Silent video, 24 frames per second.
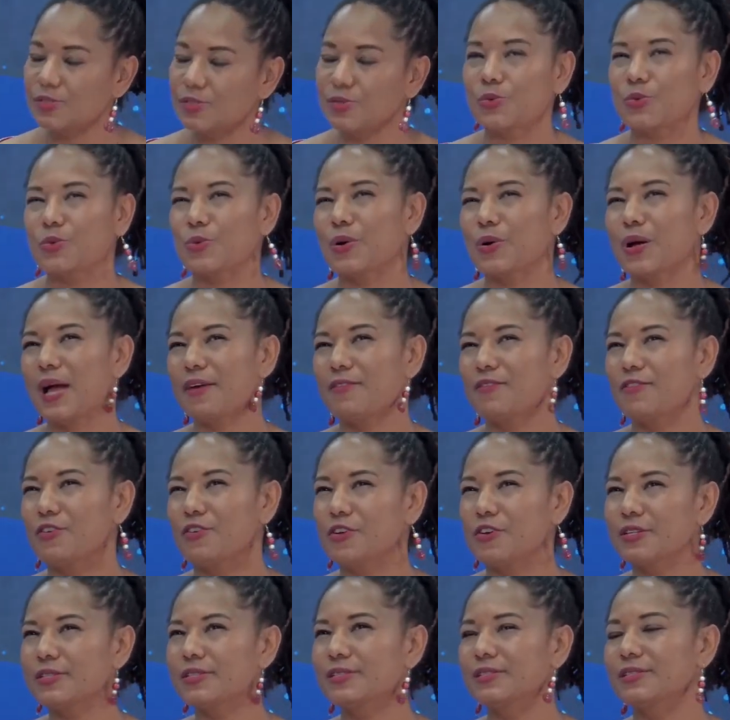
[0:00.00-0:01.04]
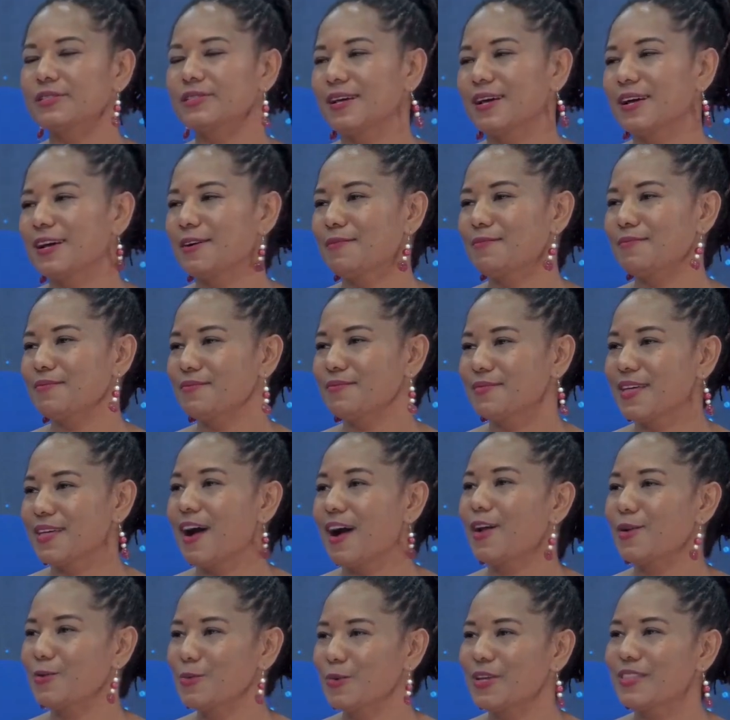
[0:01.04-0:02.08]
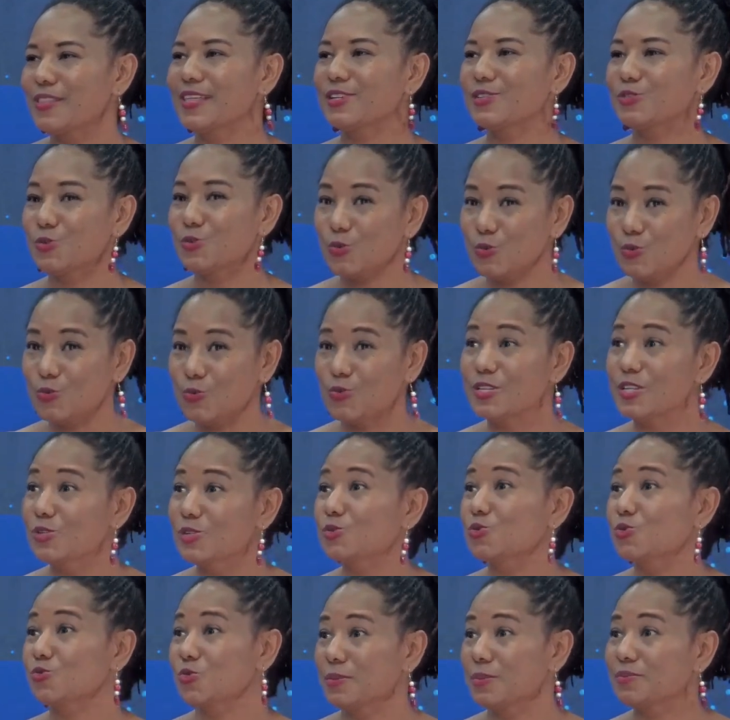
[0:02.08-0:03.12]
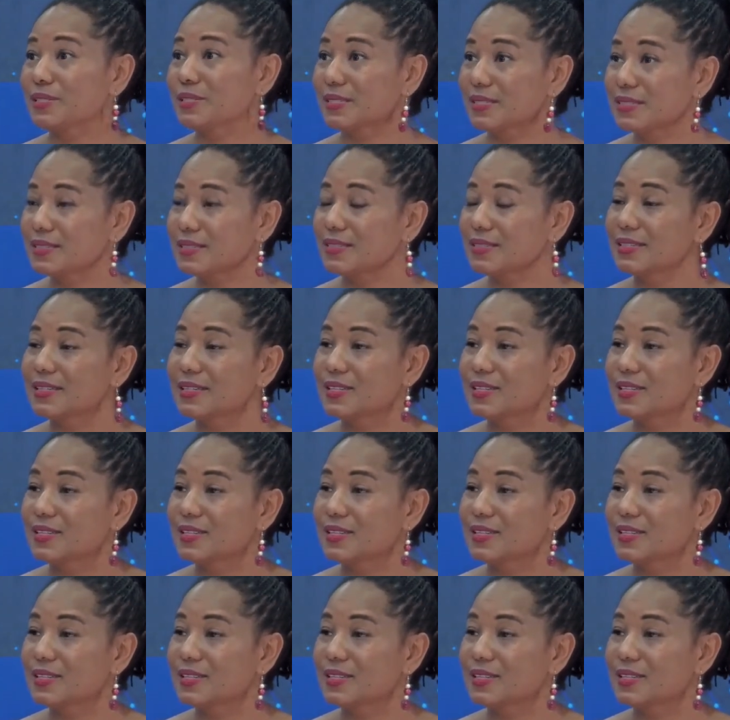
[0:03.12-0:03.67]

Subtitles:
So I've learned the hard way that you need to script it,